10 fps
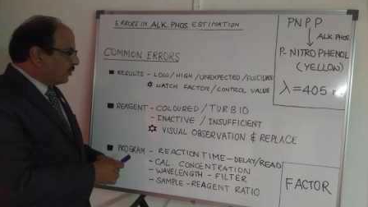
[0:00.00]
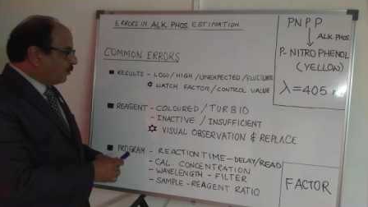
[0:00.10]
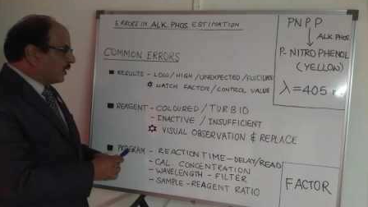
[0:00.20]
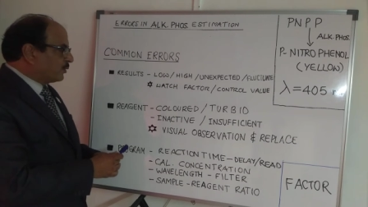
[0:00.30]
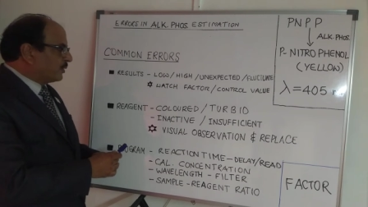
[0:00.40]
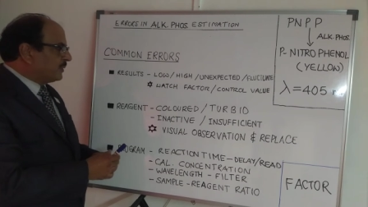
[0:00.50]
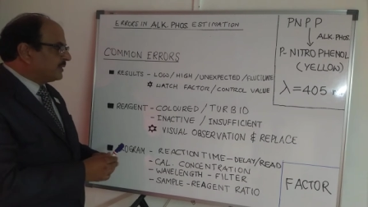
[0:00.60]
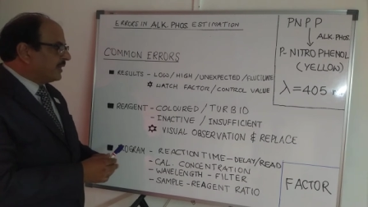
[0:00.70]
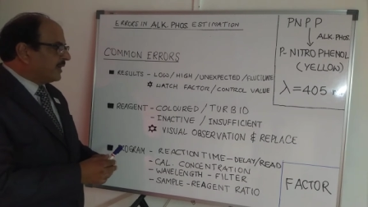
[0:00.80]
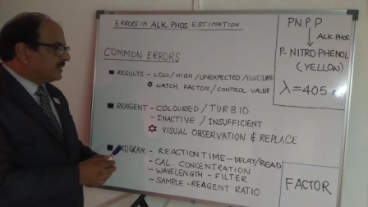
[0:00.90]
What could be
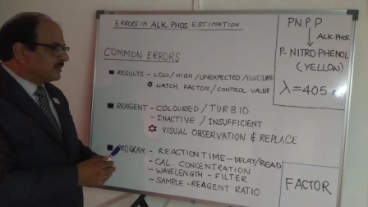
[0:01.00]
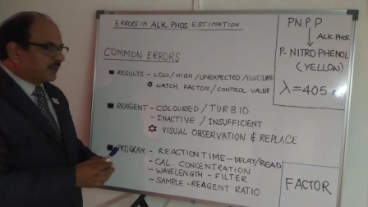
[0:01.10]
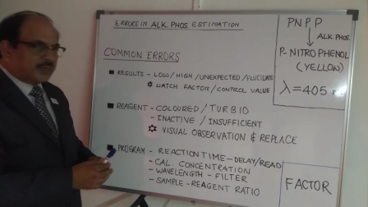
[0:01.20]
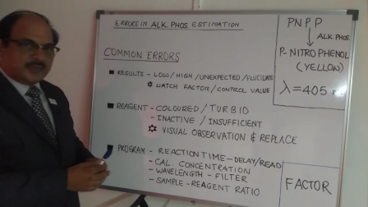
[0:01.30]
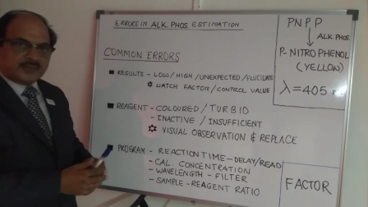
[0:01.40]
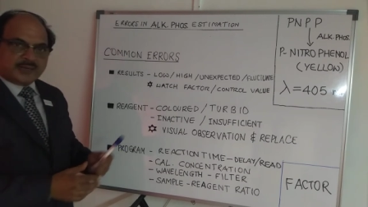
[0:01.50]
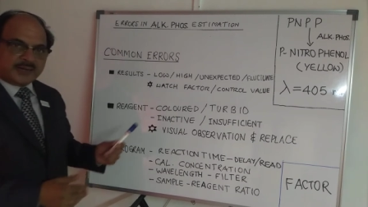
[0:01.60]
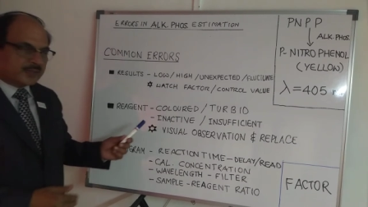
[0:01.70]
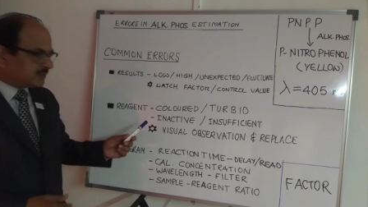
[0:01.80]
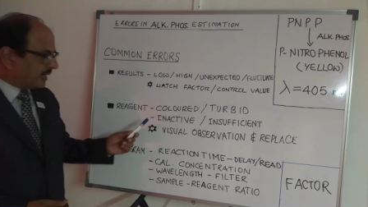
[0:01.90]
reagent related
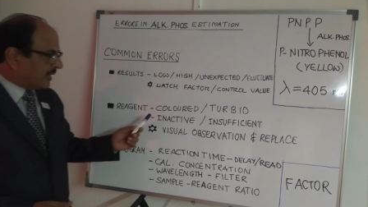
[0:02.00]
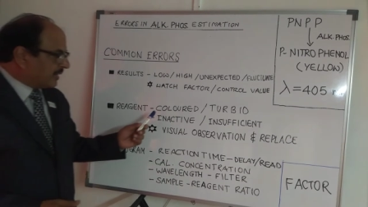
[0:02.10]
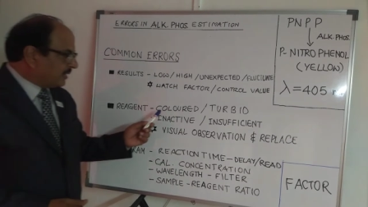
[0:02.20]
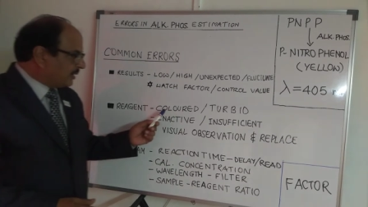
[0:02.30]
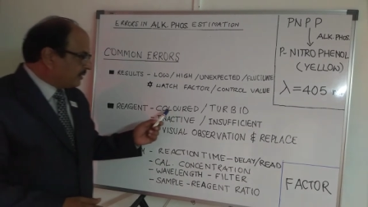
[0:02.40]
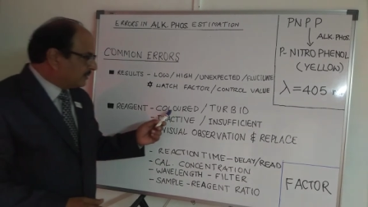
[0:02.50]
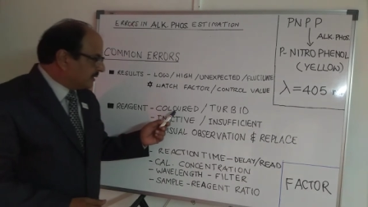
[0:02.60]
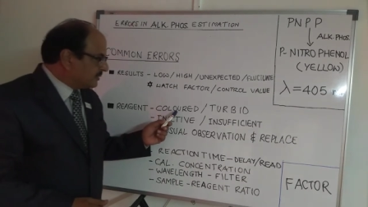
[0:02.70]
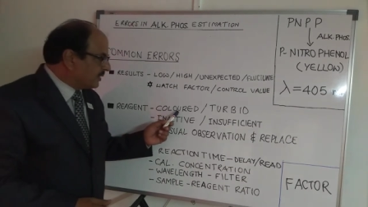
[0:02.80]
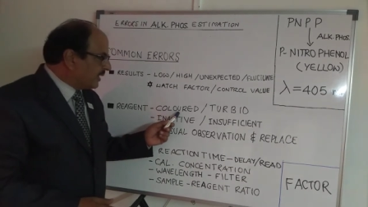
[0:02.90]
errors are
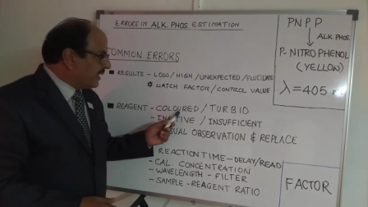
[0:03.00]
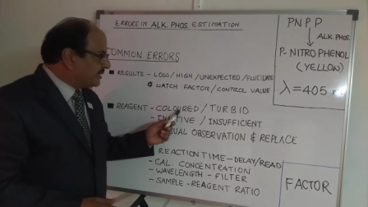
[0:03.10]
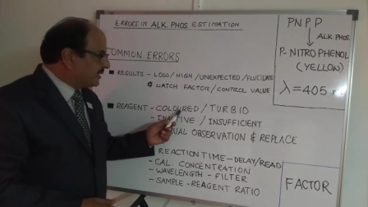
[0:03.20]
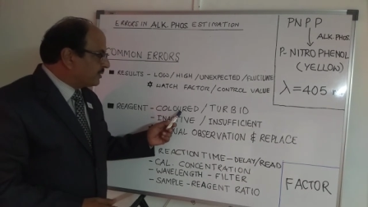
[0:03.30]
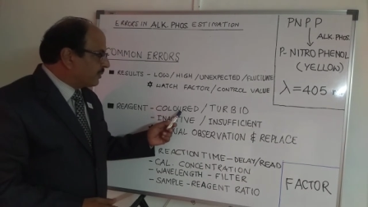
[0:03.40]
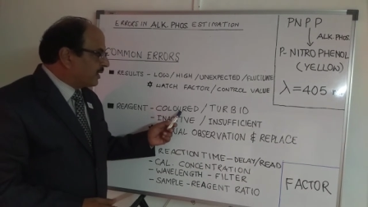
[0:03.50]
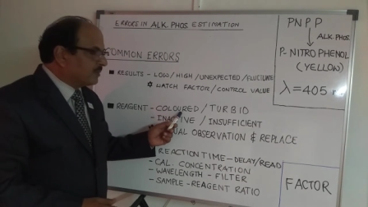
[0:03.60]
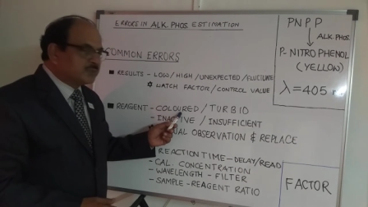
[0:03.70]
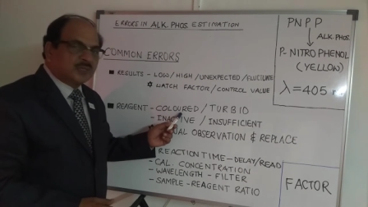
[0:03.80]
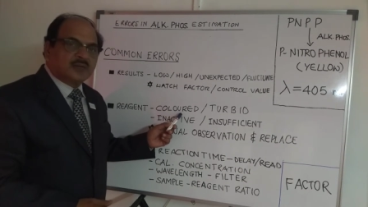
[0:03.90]
that the reagent
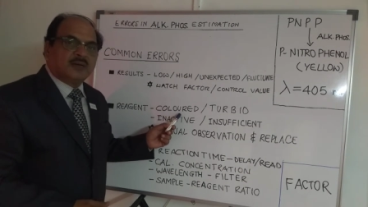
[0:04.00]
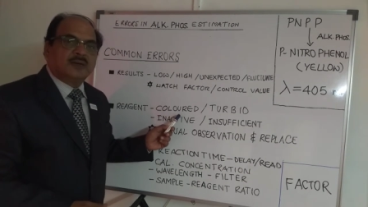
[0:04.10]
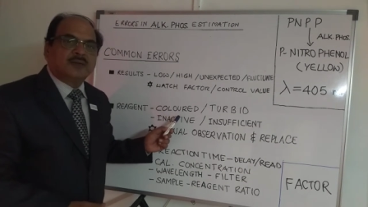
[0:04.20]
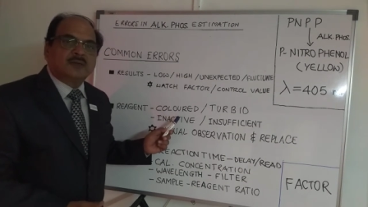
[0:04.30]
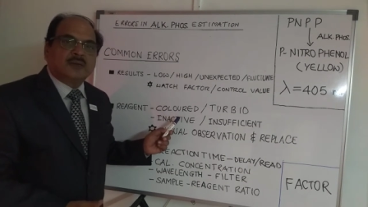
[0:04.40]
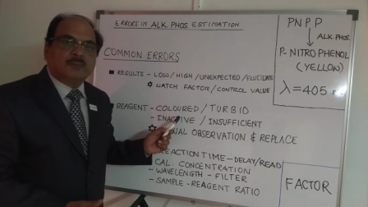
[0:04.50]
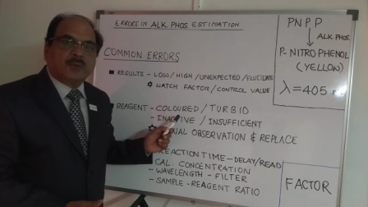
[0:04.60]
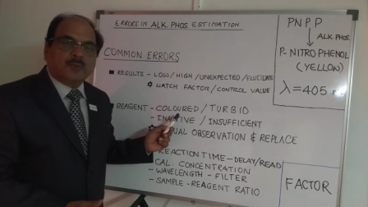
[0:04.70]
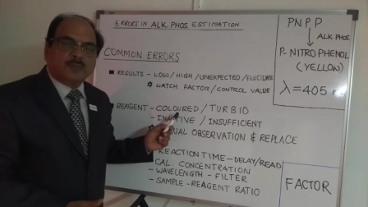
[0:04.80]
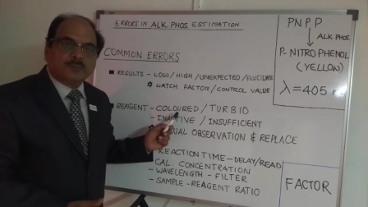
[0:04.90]
becomes a colored
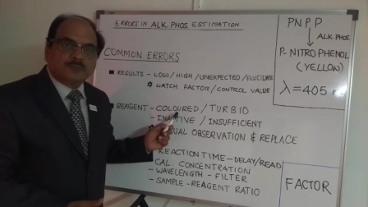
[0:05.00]
compound.